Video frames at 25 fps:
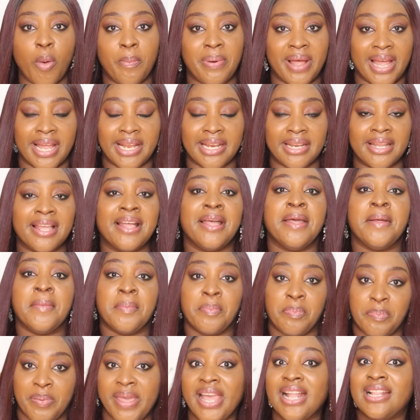Durban,
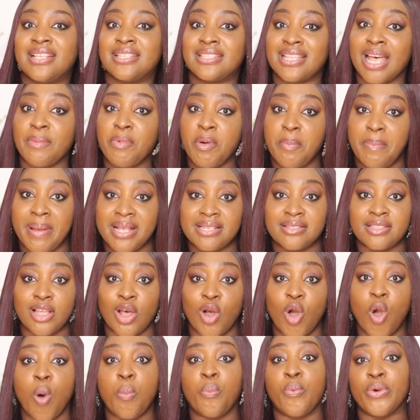picked Thabo
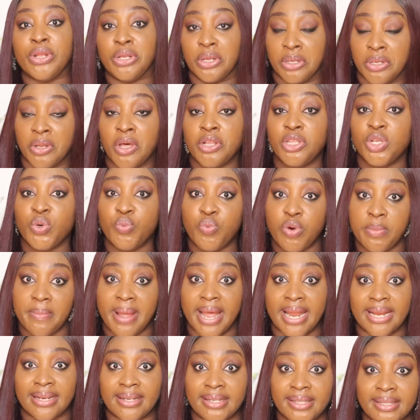Bester up with another
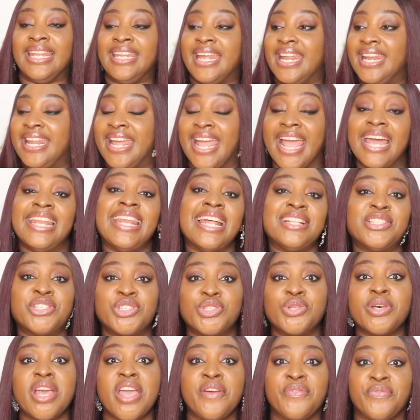woman, and then headed
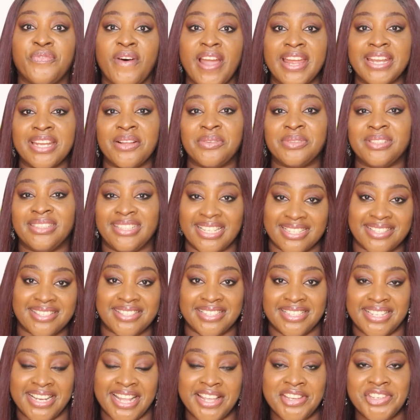to a final
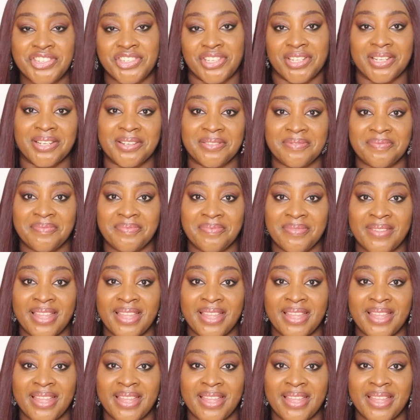destination.